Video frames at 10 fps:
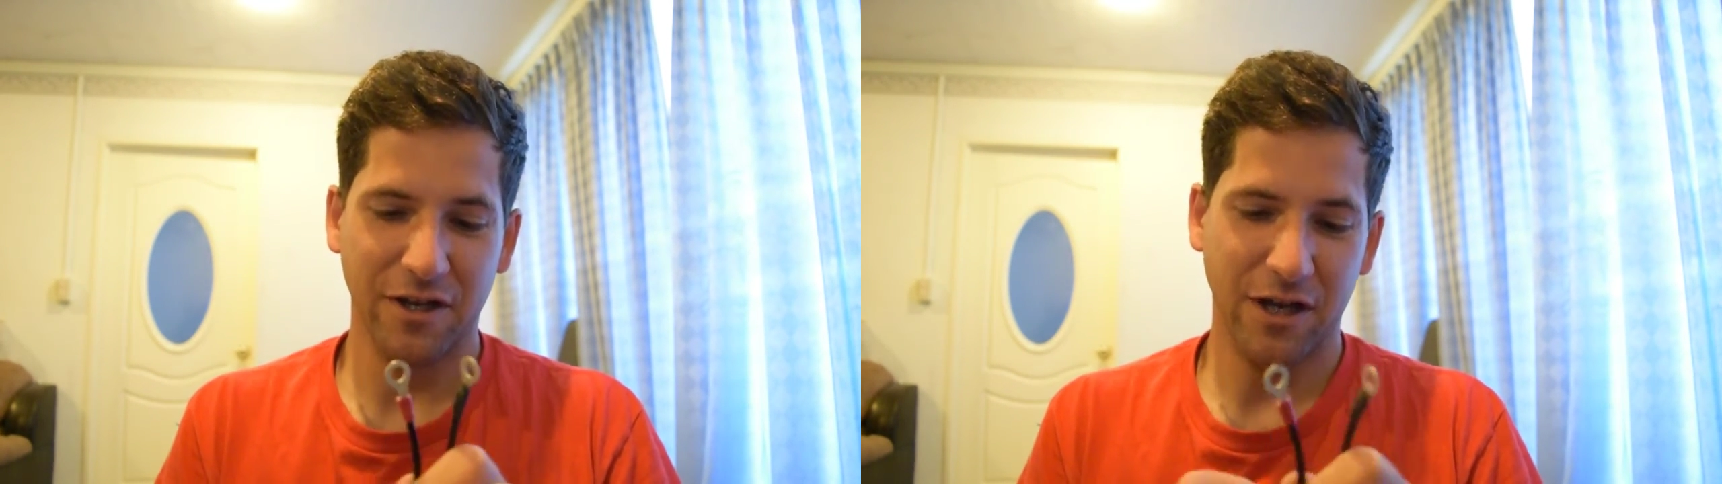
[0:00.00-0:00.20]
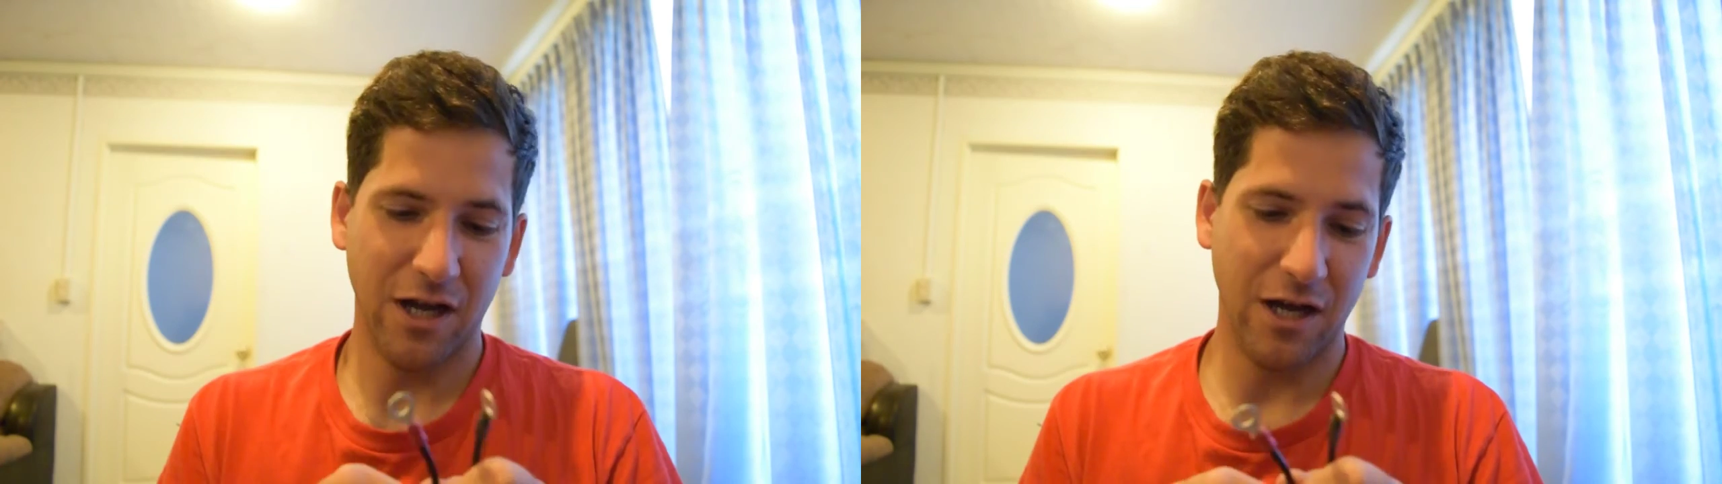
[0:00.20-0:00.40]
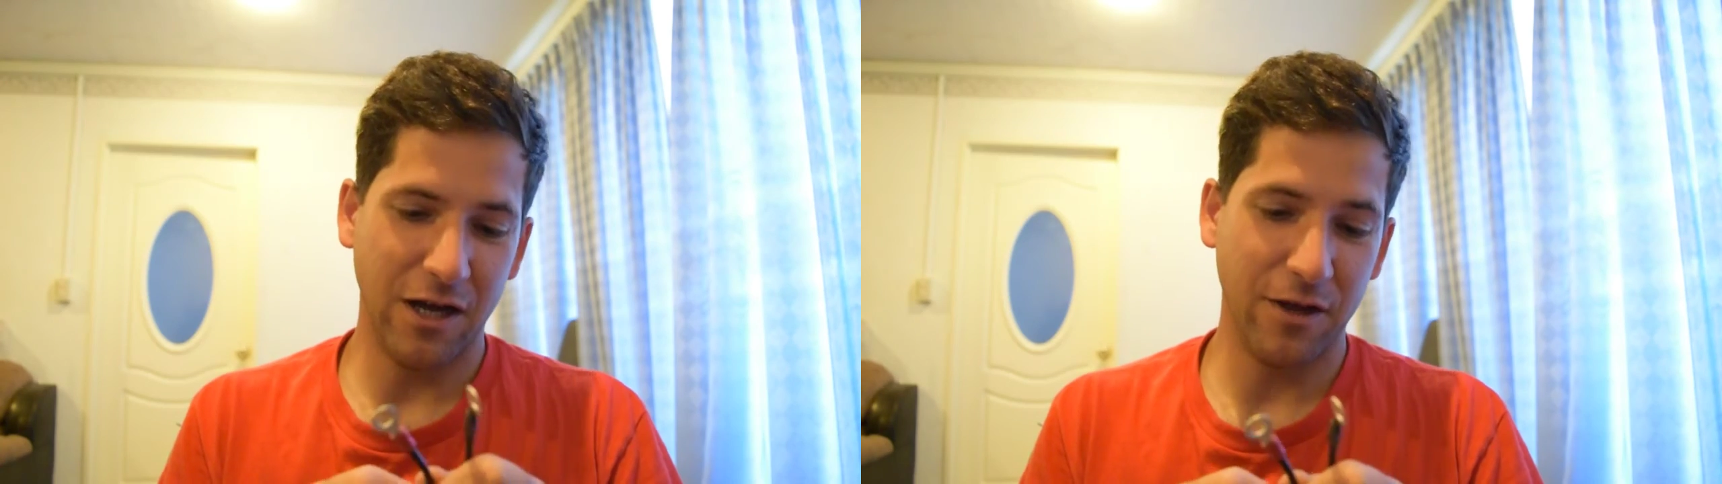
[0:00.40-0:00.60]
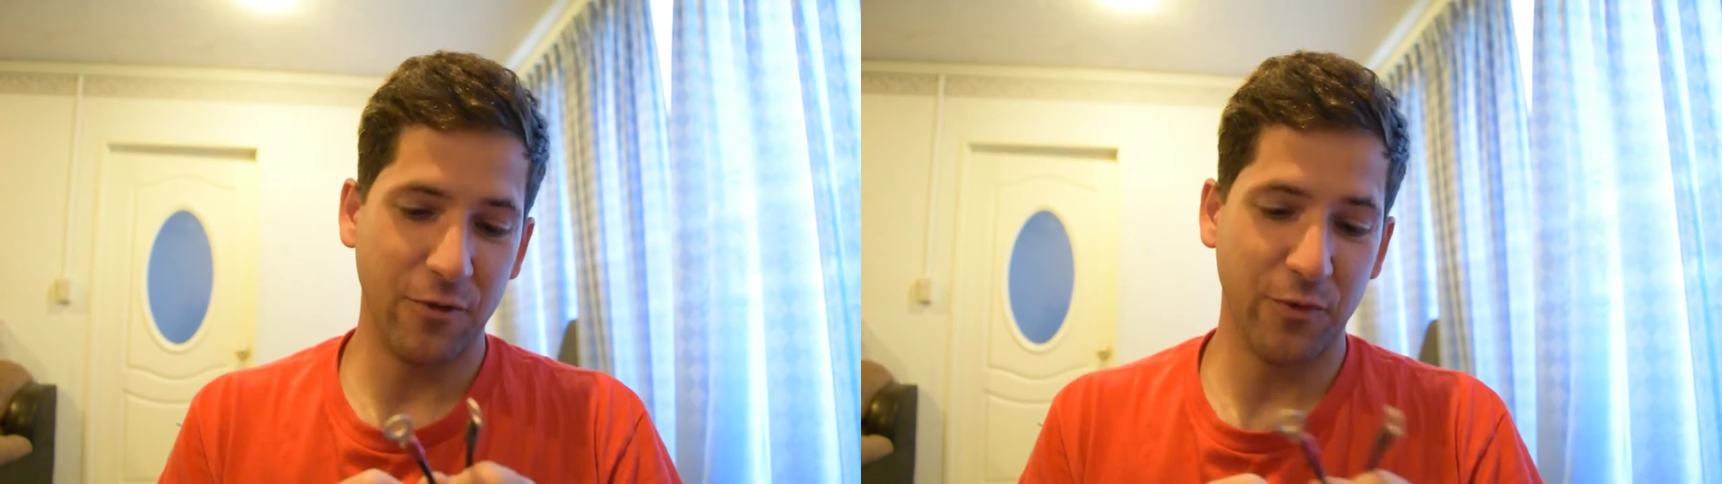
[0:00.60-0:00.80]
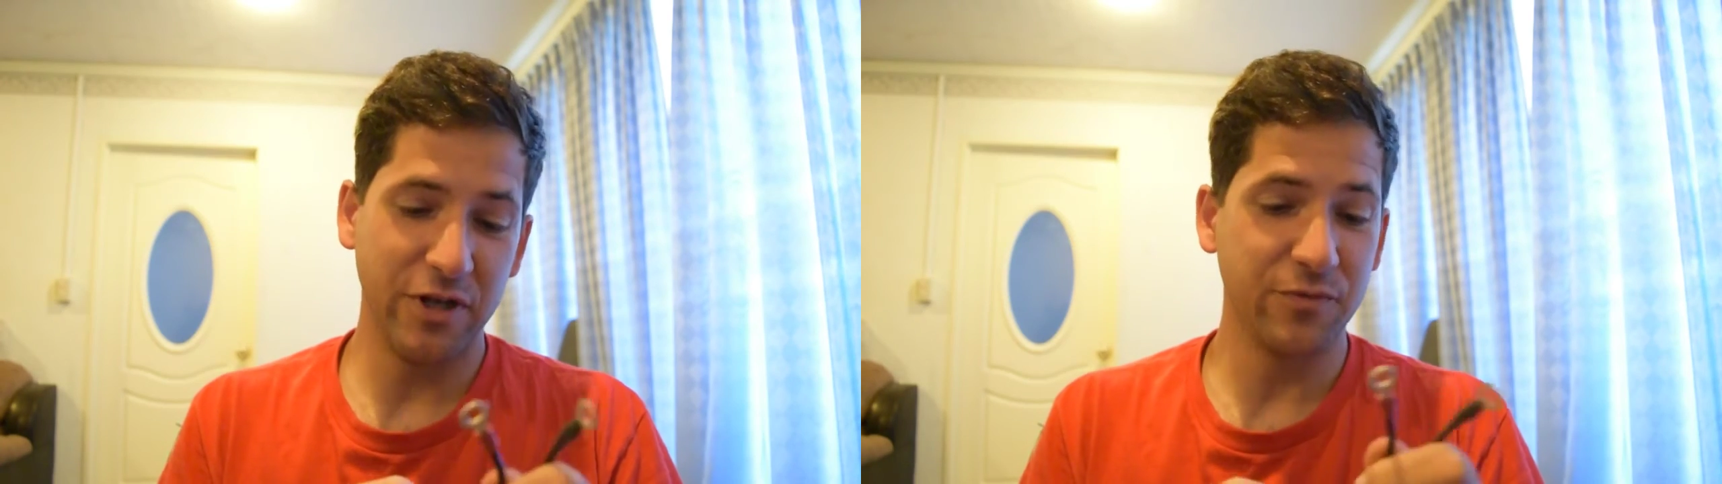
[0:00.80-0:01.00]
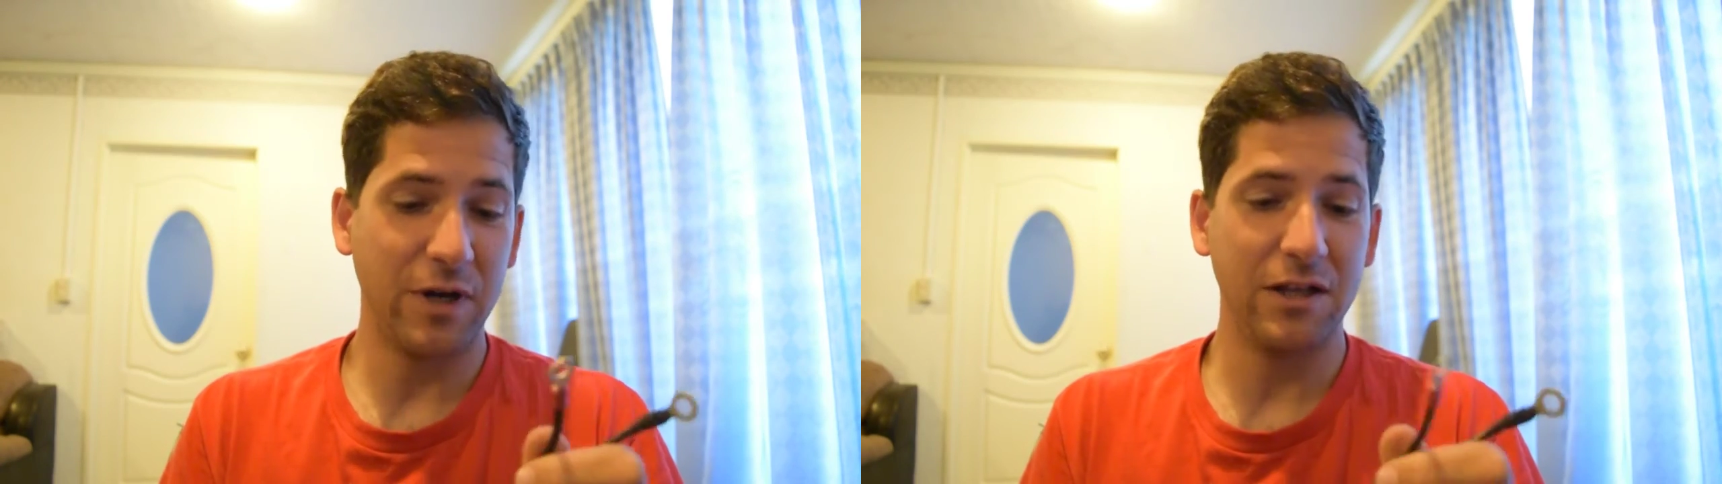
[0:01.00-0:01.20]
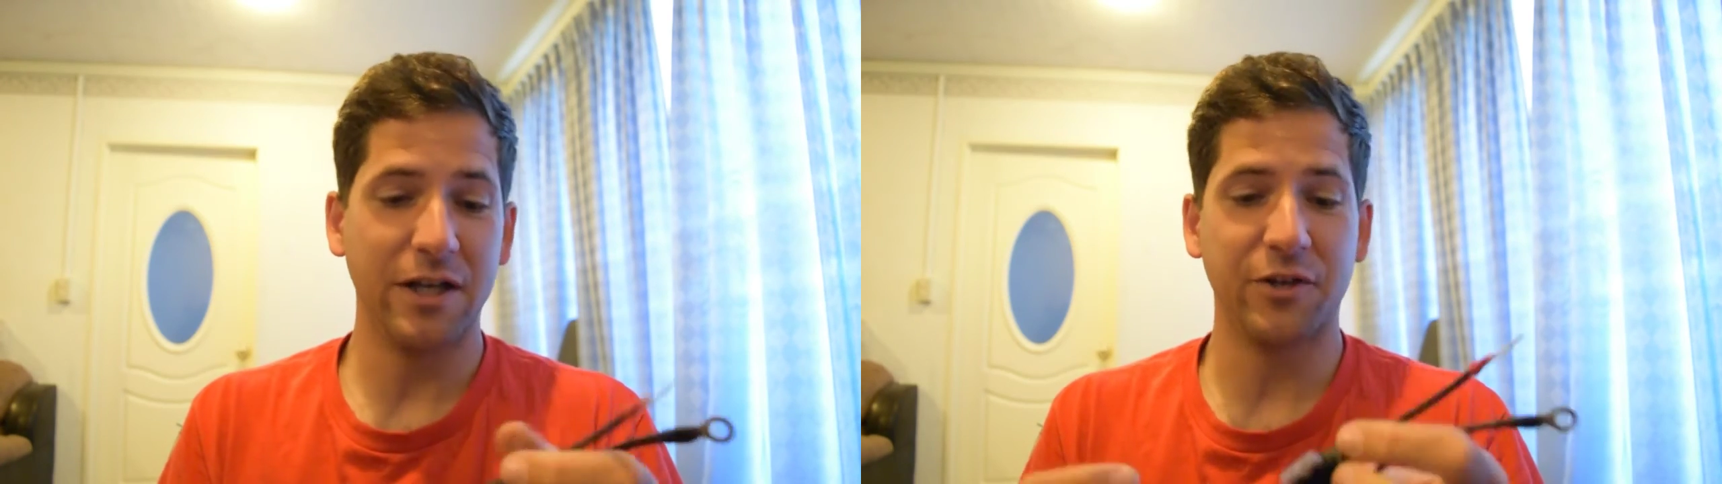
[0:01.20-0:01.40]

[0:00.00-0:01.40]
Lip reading: The reason why I like